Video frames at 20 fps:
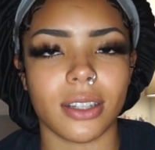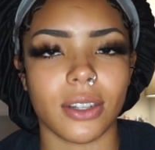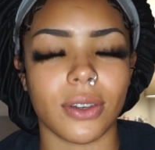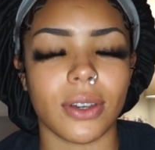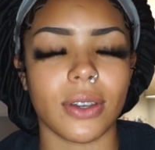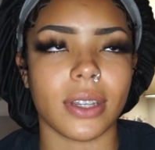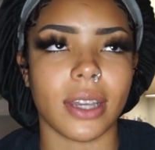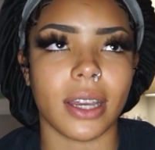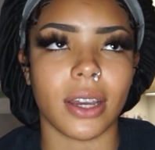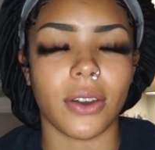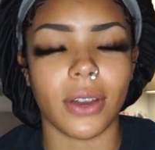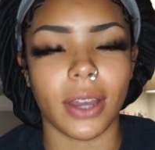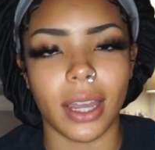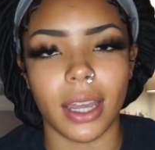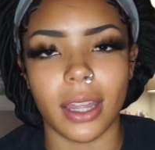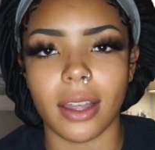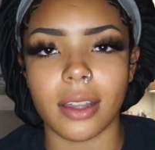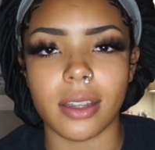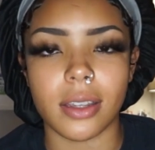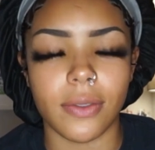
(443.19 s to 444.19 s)
So he's like, okay,
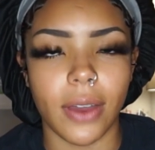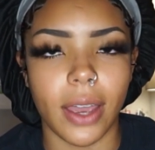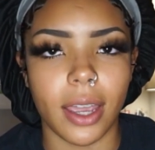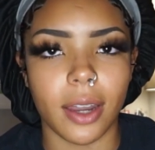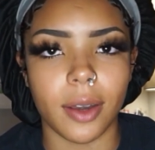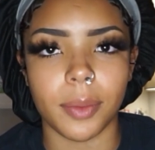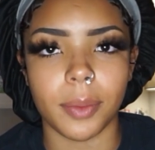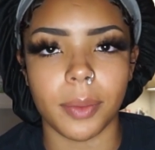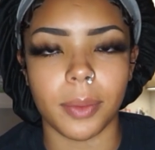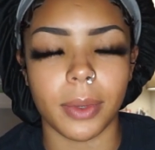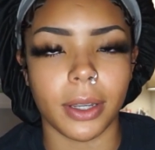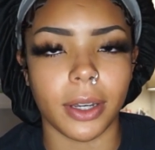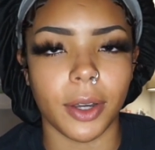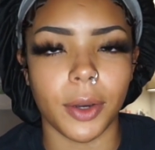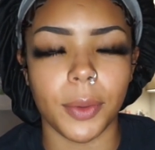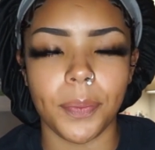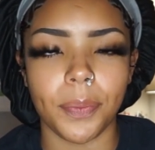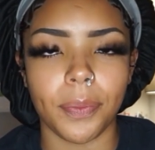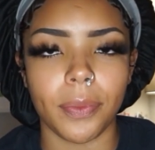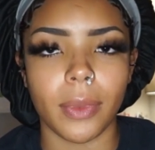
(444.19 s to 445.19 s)
that's fine, you
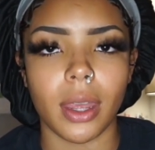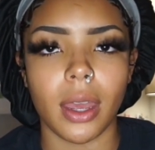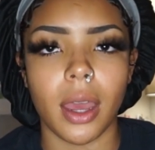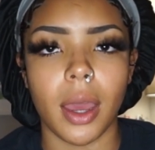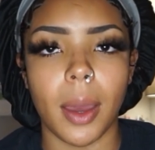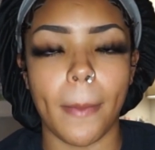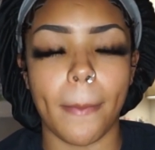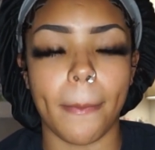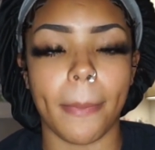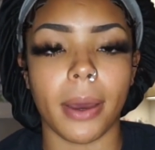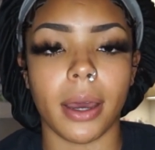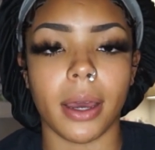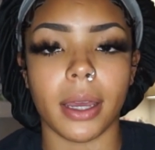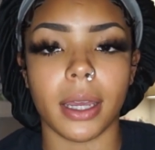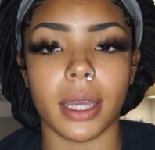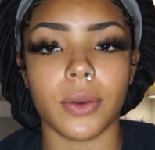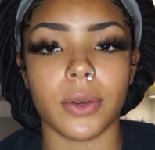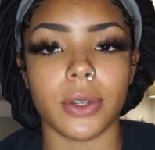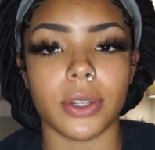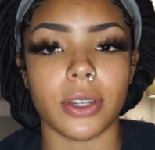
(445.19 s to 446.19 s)
know? But
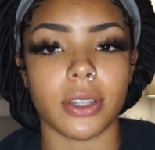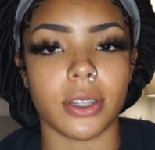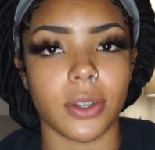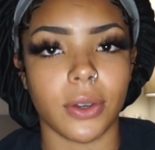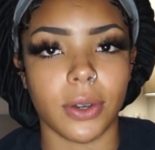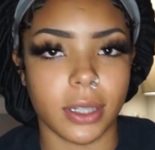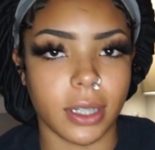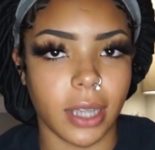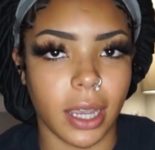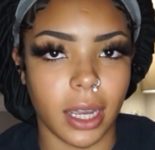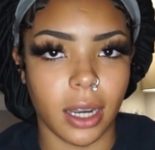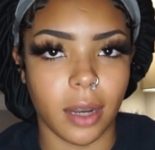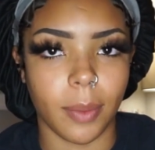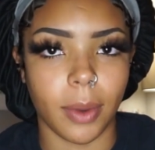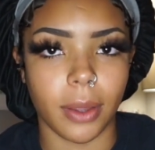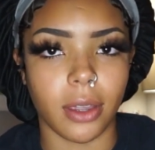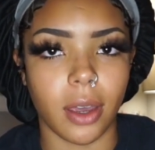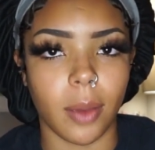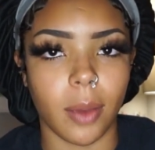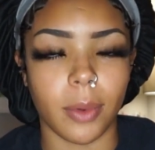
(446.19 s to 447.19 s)
he was just so excited
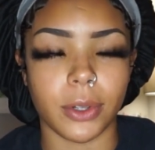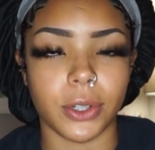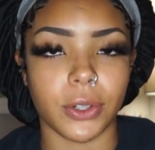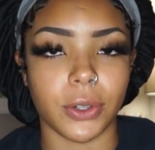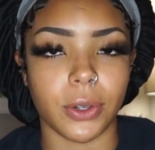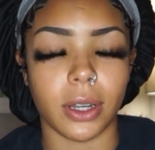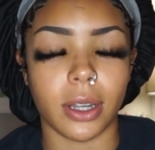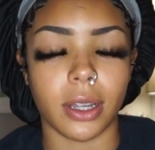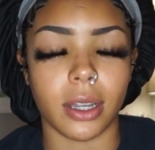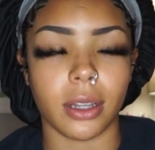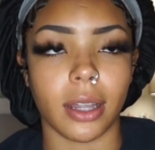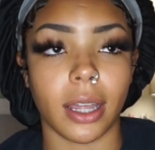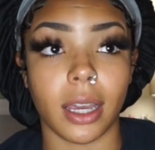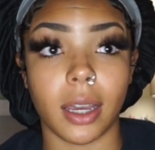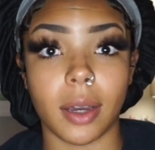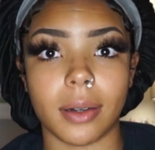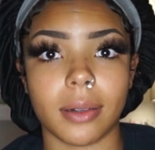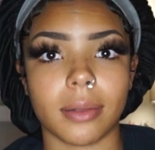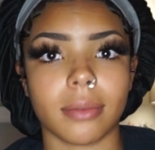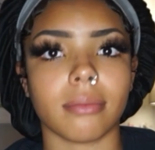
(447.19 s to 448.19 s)
about the opportunity, like
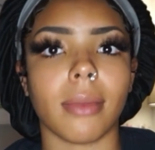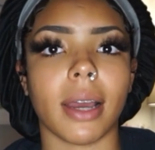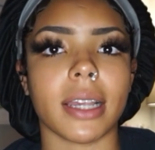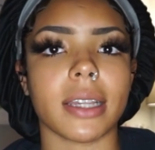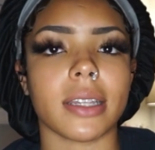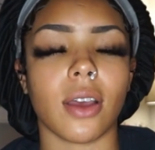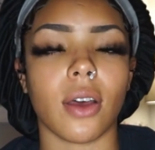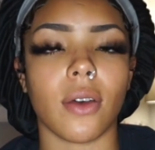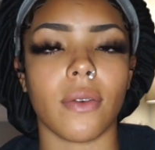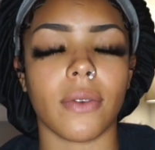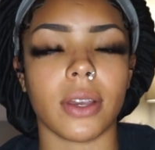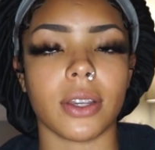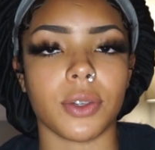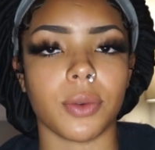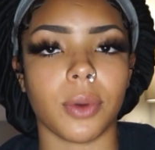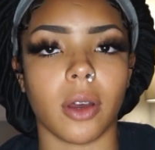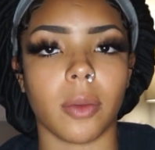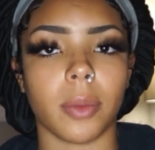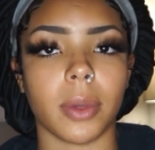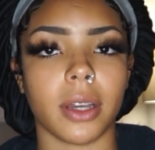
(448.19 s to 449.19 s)
myself as
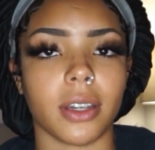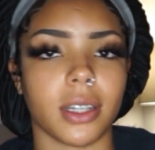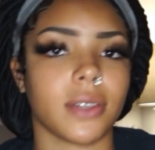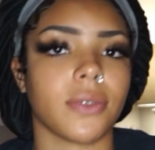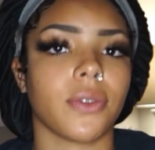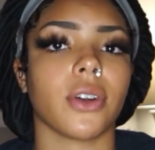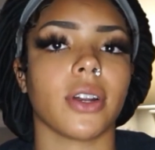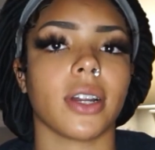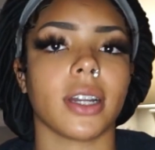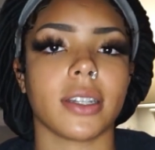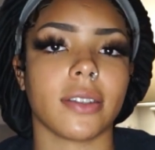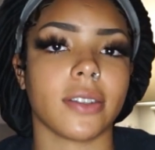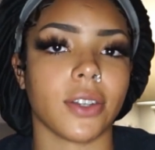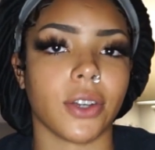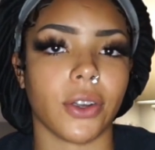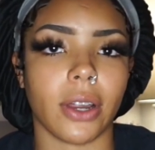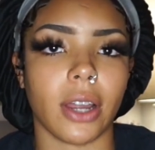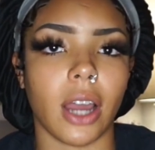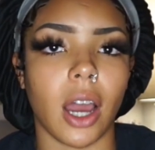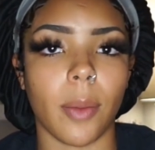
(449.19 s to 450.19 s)
well, because Forex is a
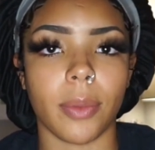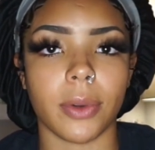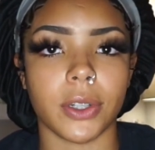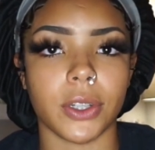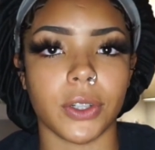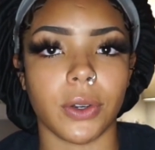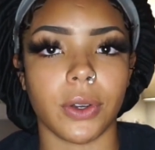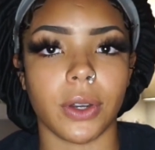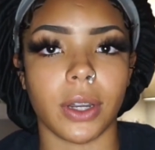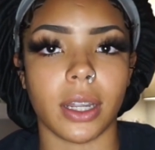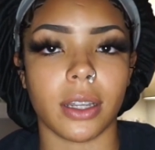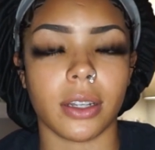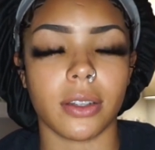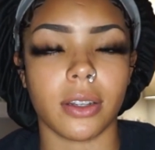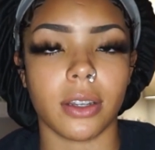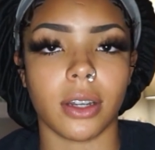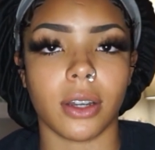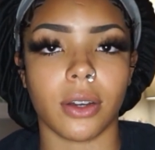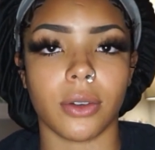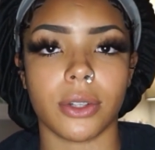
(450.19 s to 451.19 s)
great opportunity,
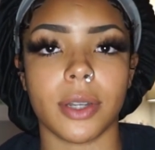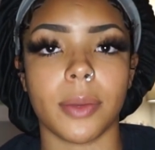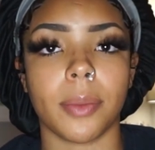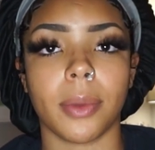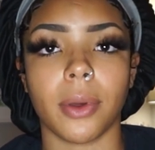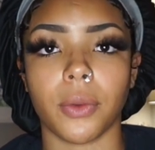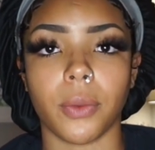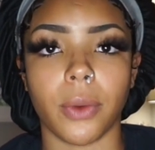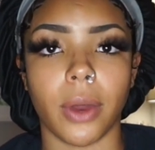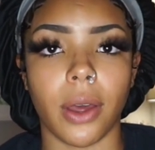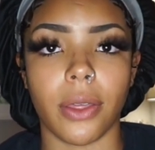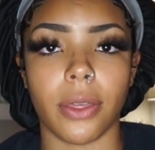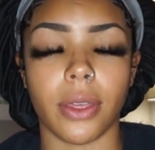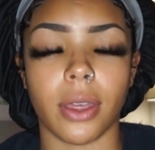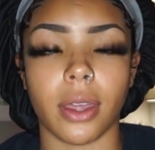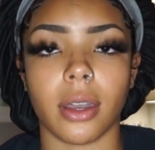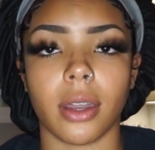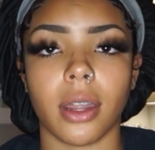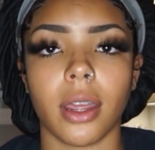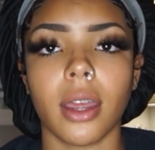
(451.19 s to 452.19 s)
you know, to build wealth
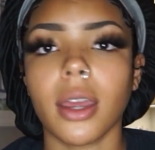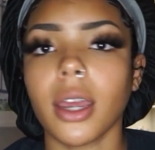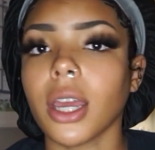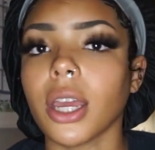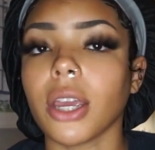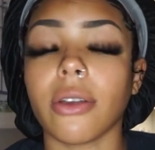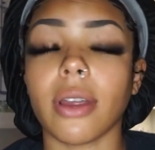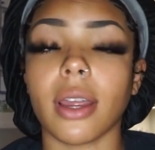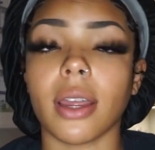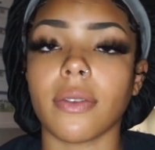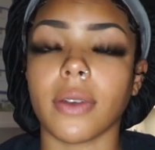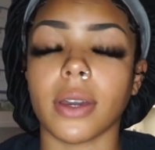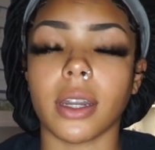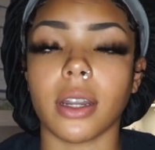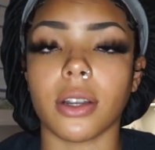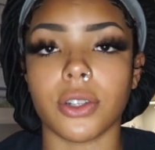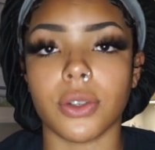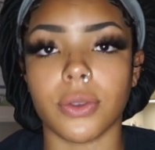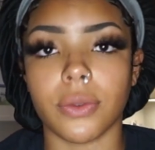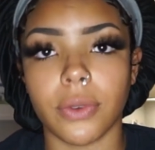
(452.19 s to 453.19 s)
and create
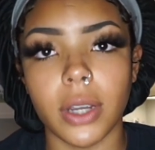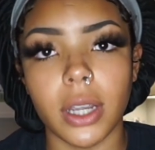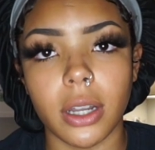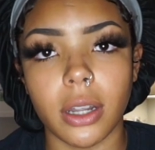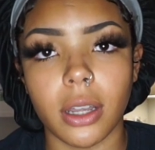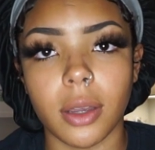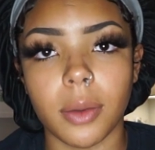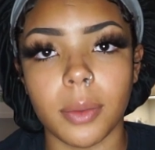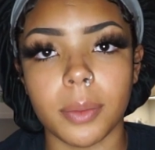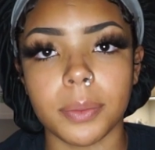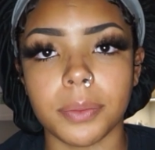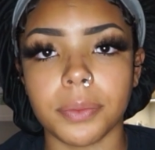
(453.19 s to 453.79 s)
financial freedom.